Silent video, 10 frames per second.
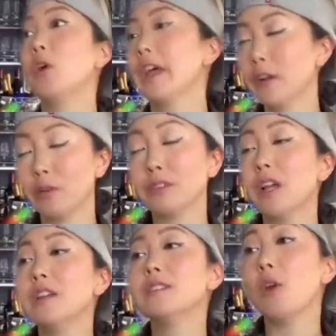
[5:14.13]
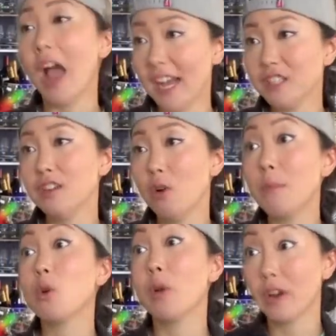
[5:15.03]
Okay, cool. So as you know,
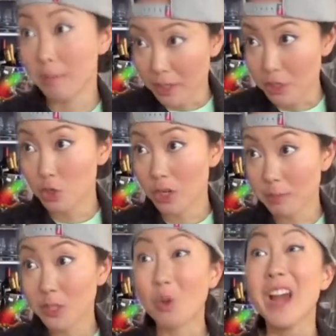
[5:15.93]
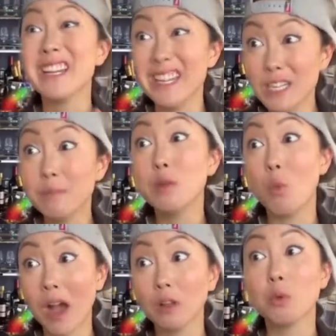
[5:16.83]
I'm going on a mission trip, so I need to be
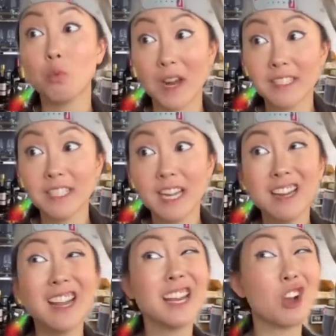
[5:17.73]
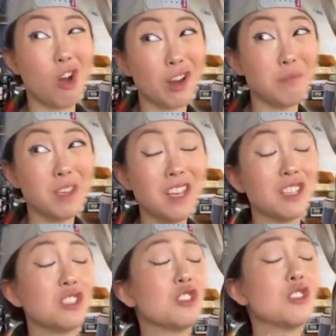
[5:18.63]
well rested and economy
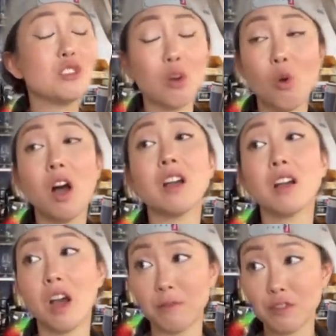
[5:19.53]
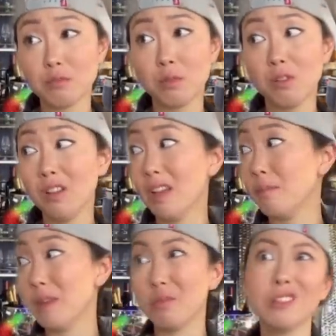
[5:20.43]
is so uncomfortable
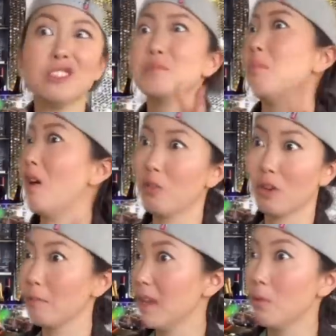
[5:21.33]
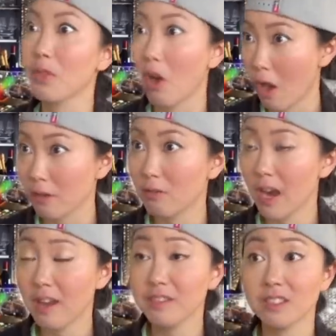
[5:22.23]
and people are just bothering me with
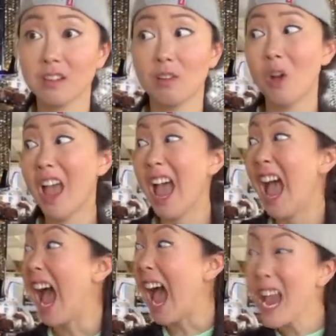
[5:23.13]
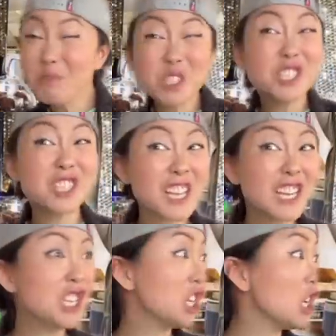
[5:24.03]
autographs. So I'm just
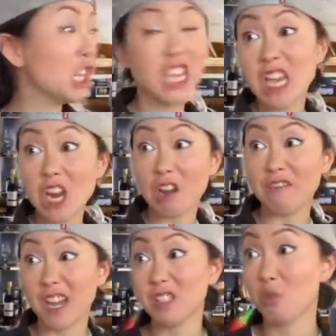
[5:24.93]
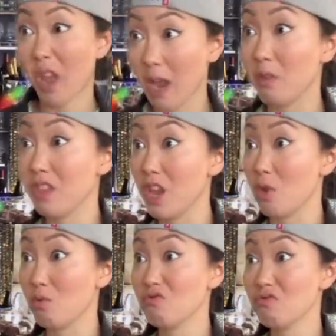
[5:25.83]
gonna chill here if that's okay with you.